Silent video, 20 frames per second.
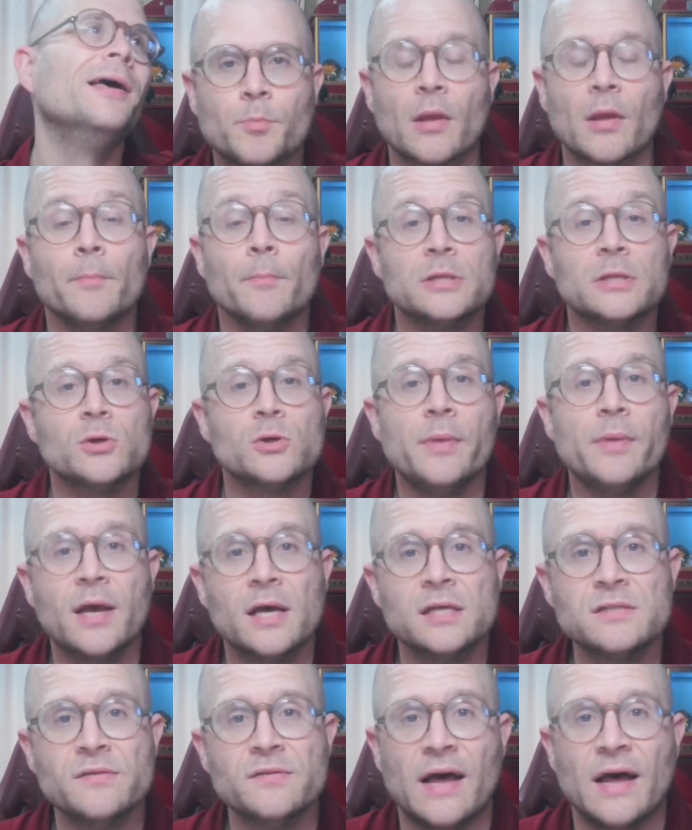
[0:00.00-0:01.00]
But so because of
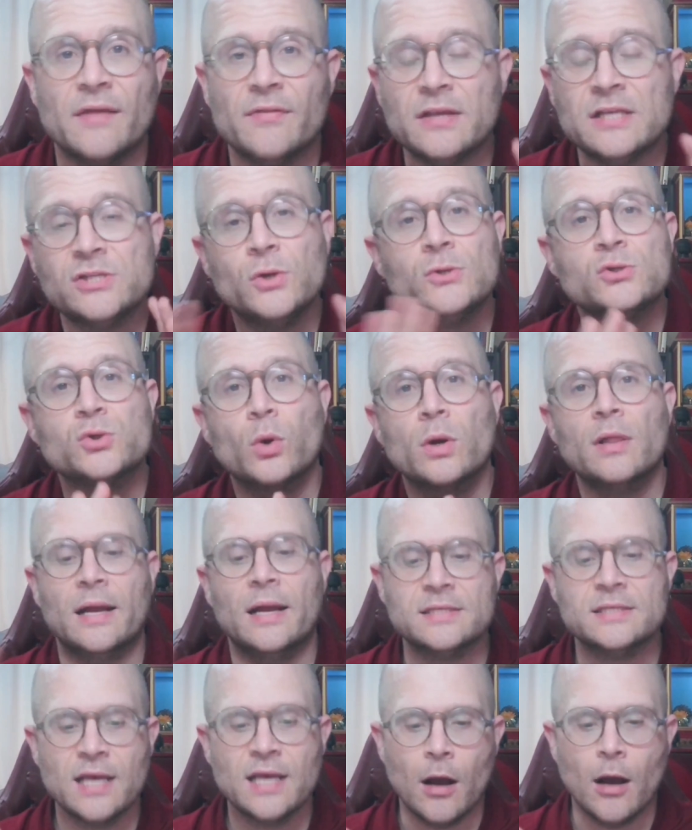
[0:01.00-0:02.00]
that, these two
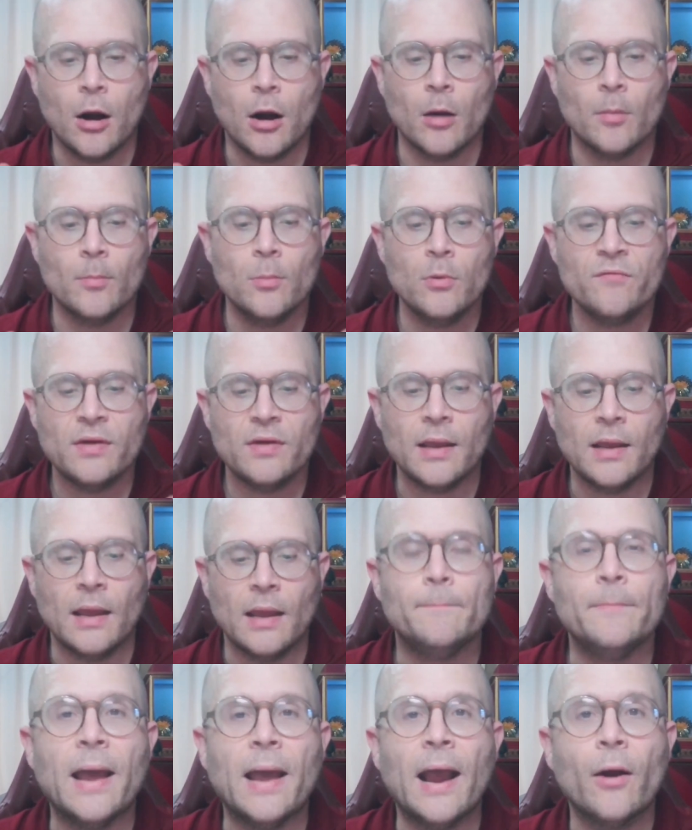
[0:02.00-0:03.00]
storylines are moving in
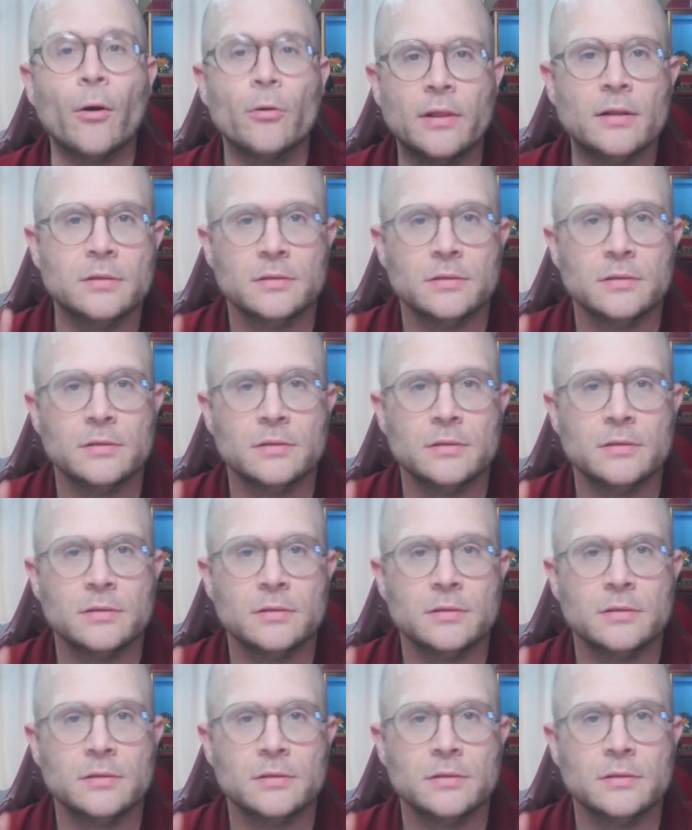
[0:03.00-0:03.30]
parallel